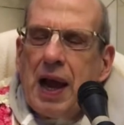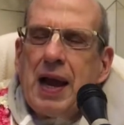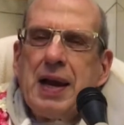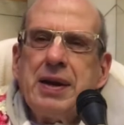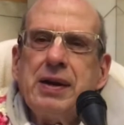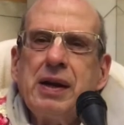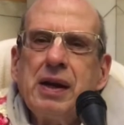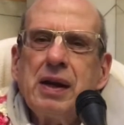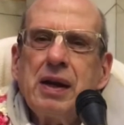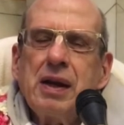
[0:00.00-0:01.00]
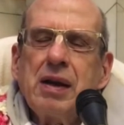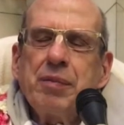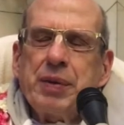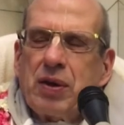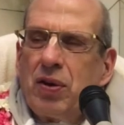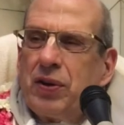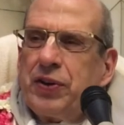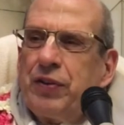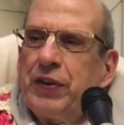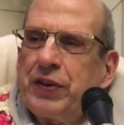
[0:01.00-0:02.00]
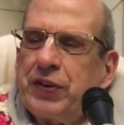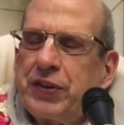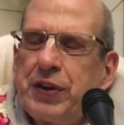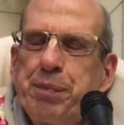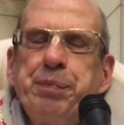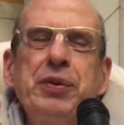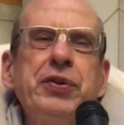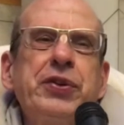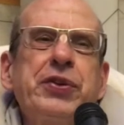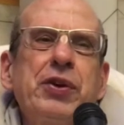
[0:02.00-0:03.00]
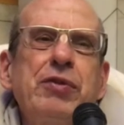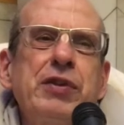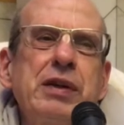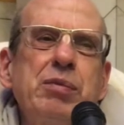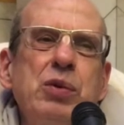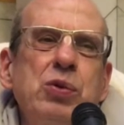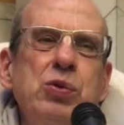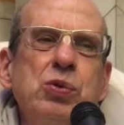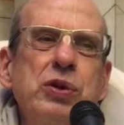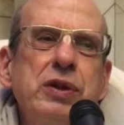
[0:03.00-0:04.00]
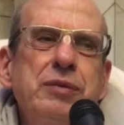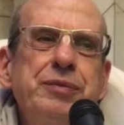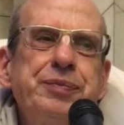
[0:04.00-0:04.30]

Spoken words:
And because of his simple serving mood